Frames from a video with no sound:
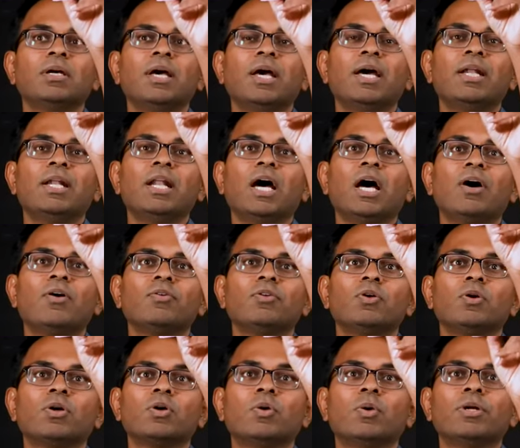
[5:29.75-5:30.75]
and now
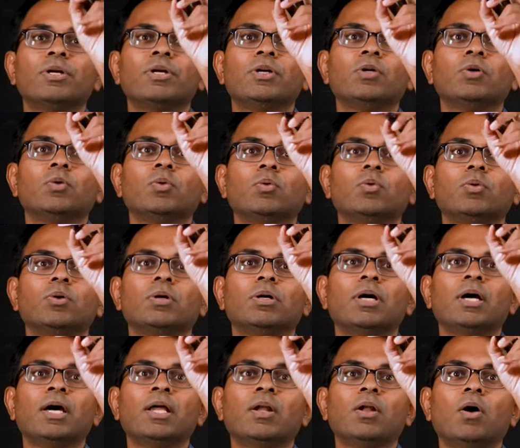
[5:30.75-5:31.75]
you're going to do
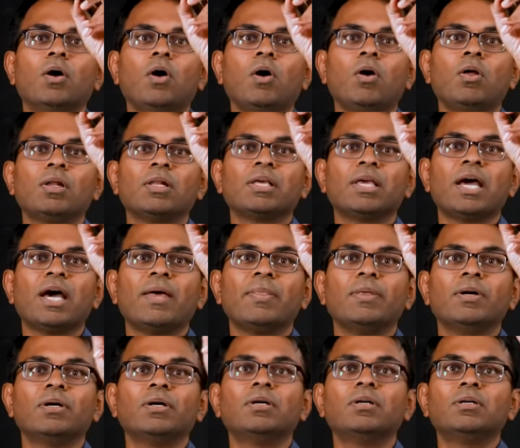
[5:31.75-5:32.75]
an all
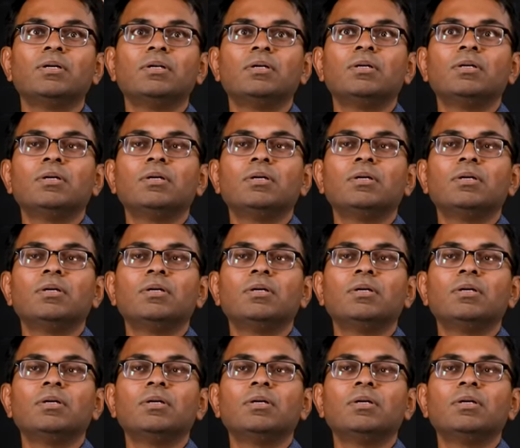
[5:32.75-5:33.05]
gather